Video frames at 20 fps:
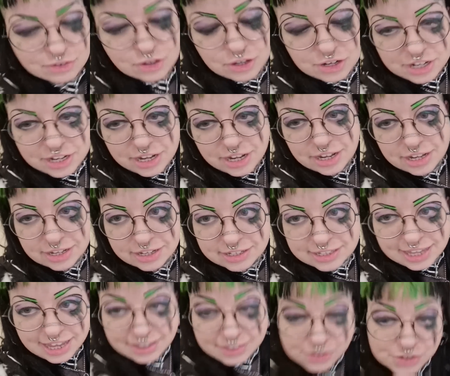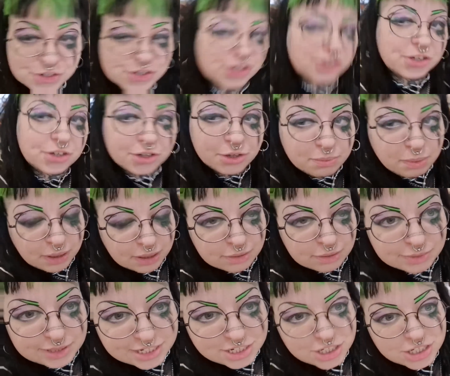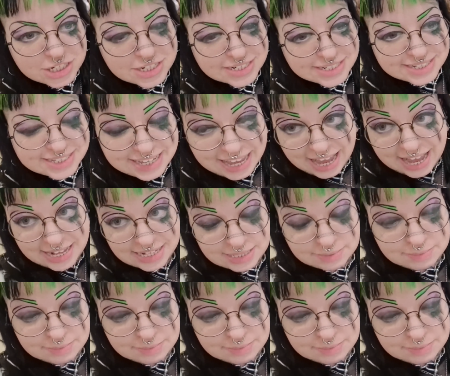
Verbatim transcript: got to get the tube, which scares